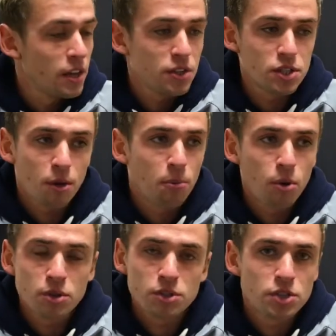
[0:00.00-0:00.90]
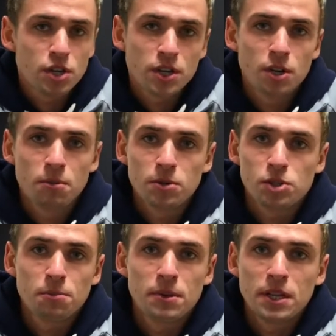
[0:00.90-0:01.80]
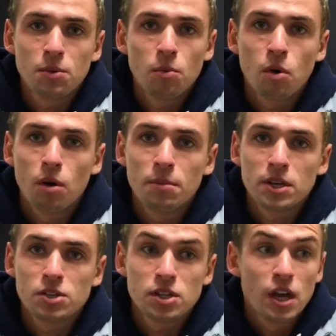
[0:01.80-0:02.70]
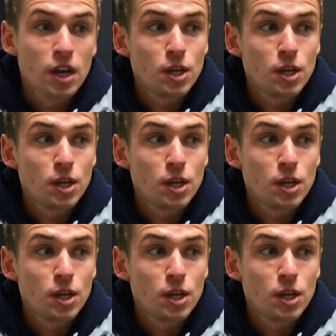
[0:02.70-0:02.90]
There's no point just turning up and jumping in the water because